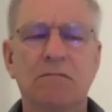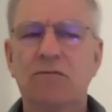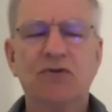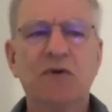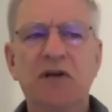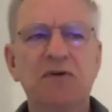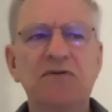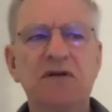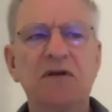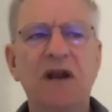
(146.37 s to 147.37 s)
which we
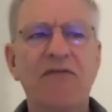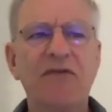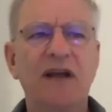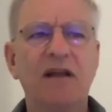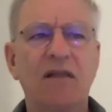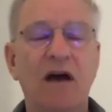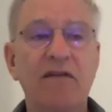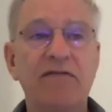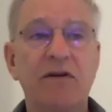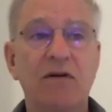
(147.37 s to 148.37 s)
use in everyday
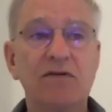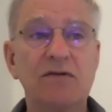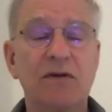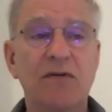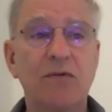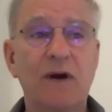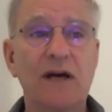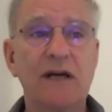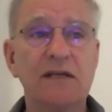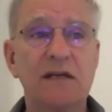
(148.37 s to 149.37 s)
life and also other
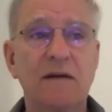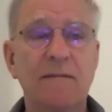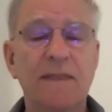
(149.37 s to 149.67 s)
ways.